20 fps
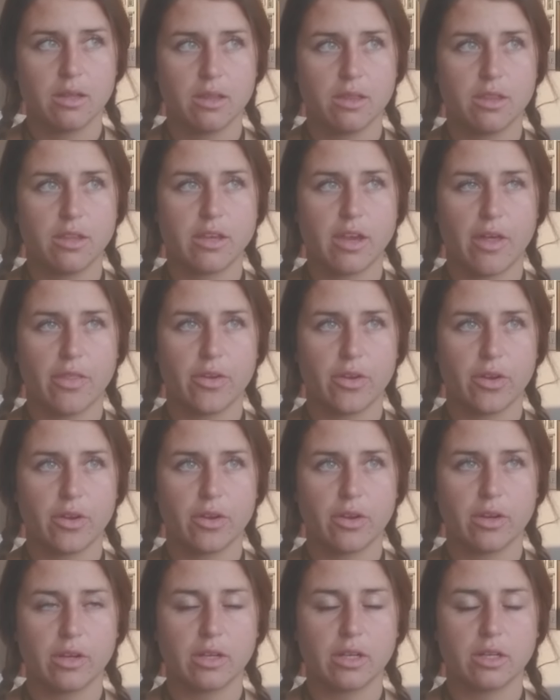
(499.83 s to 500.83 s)
The
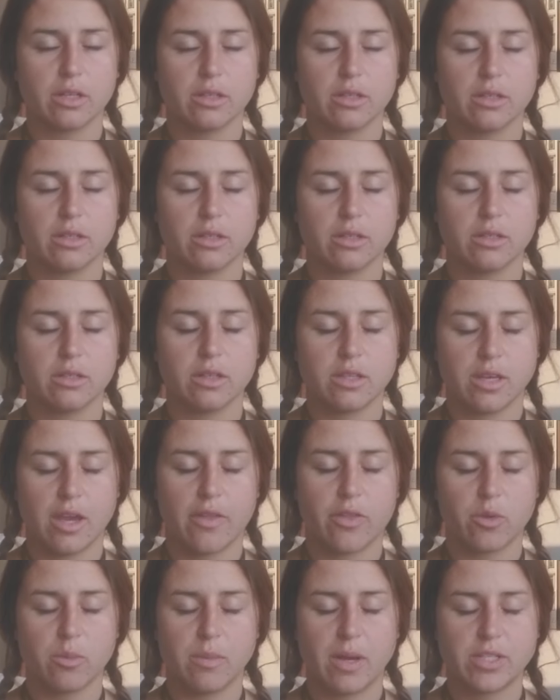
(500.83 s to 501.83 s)
other
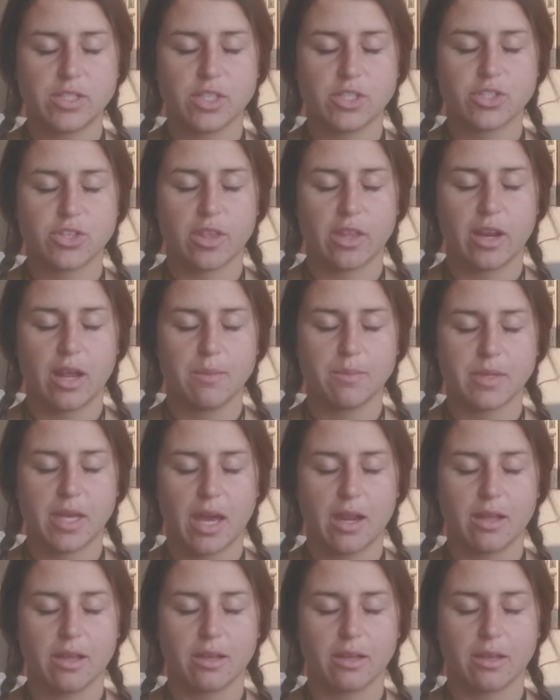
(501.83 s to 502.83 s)
message that I'm
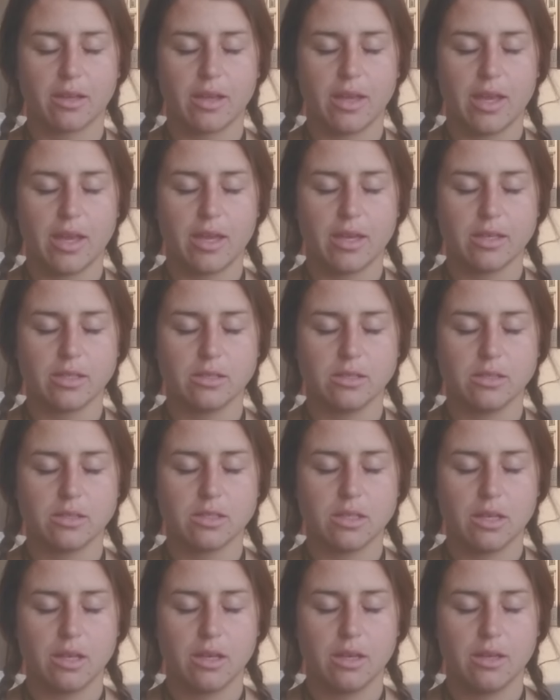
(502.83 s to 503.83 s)
getting is